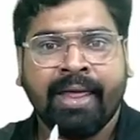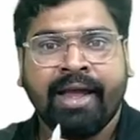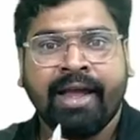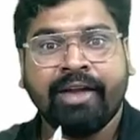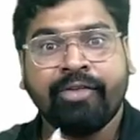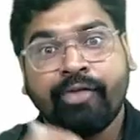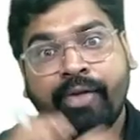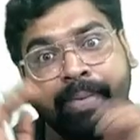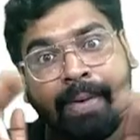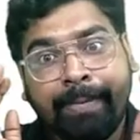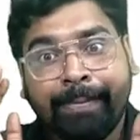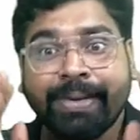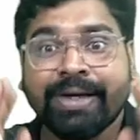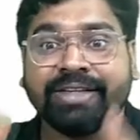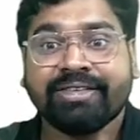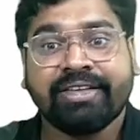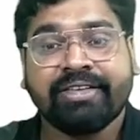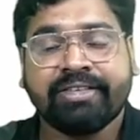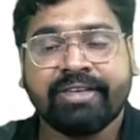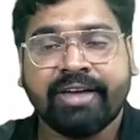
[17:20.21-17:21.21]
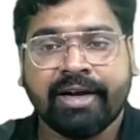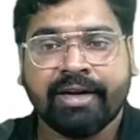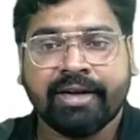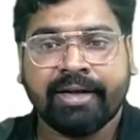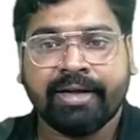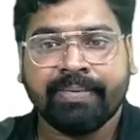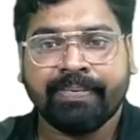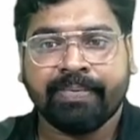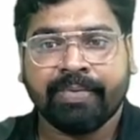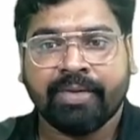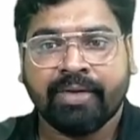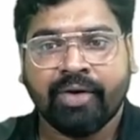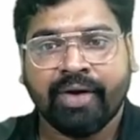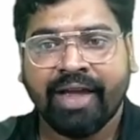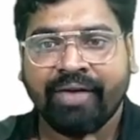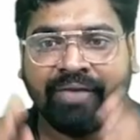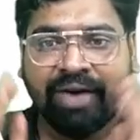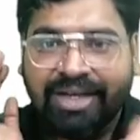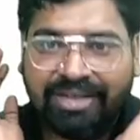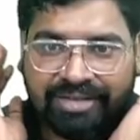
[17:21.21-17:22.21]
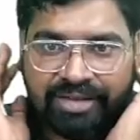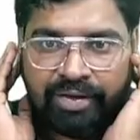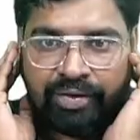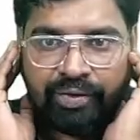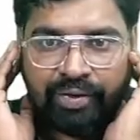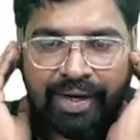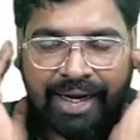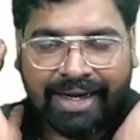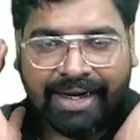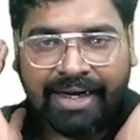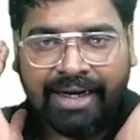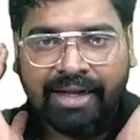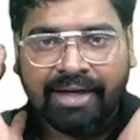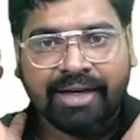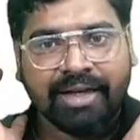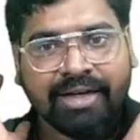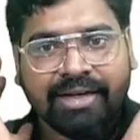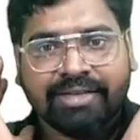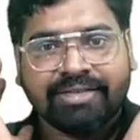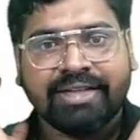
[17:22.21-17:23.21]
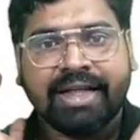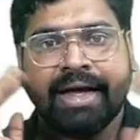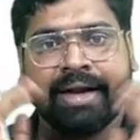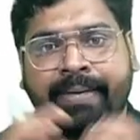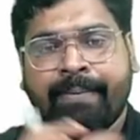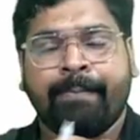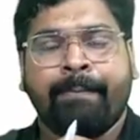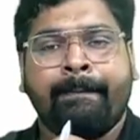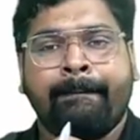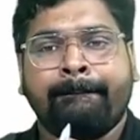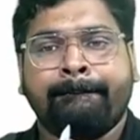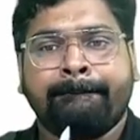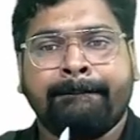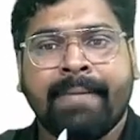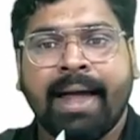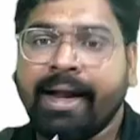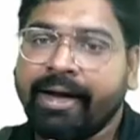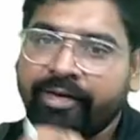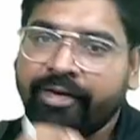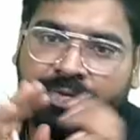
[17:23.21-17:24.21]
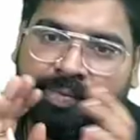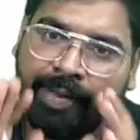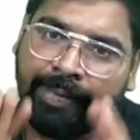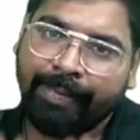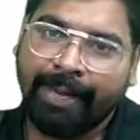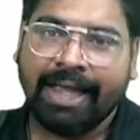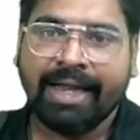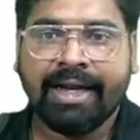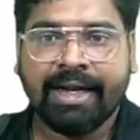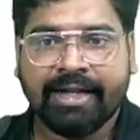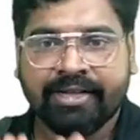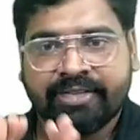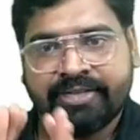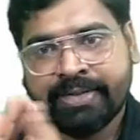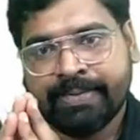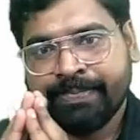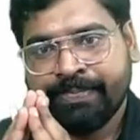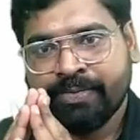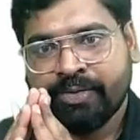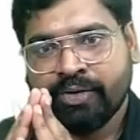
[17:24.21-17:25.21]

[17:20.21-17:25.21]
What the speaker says: It will be persistent. Okay, once you get it, it is there, and it will be painless.